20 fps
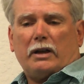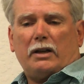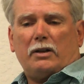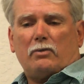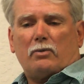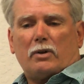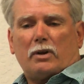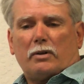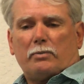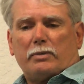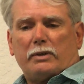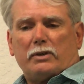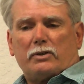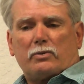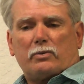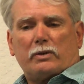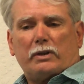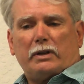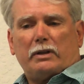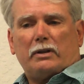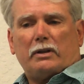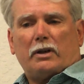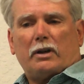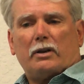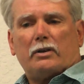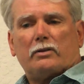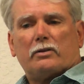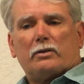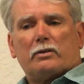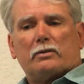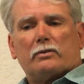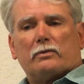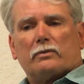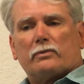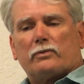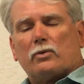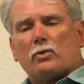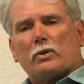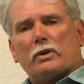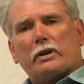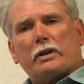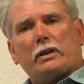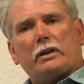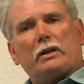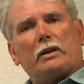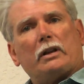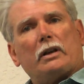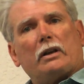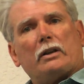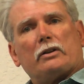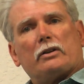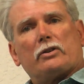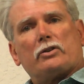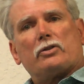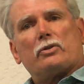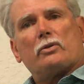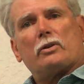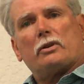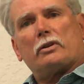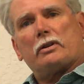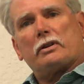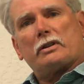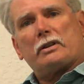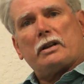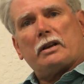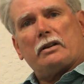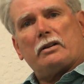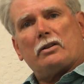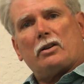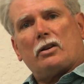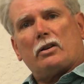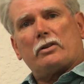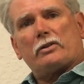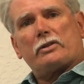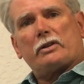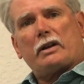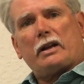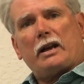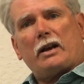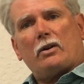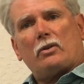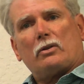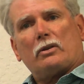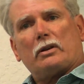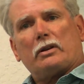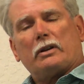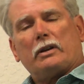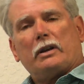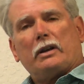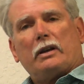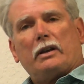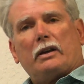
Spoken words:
anywhere between $140 to $210 an hour.